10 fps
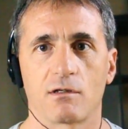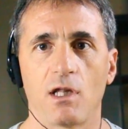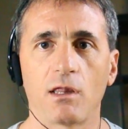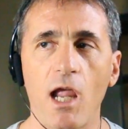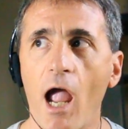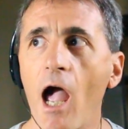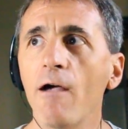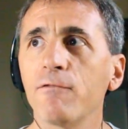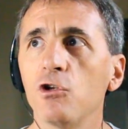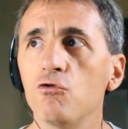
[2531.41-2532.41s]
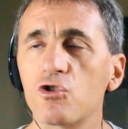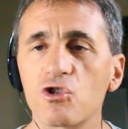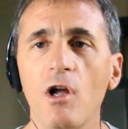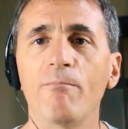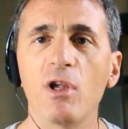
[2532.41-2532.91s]
that they have to do
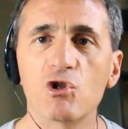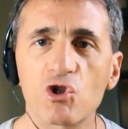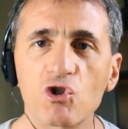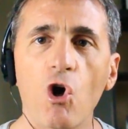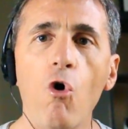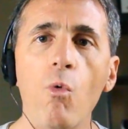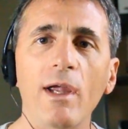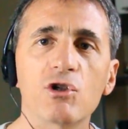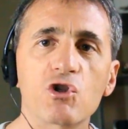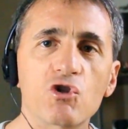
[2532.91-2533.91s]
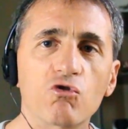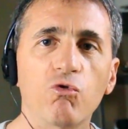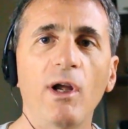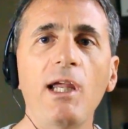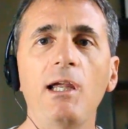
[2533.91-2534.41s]
something so
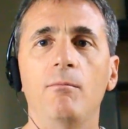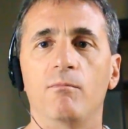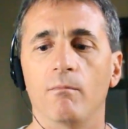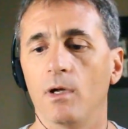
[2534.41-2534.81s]
extreme.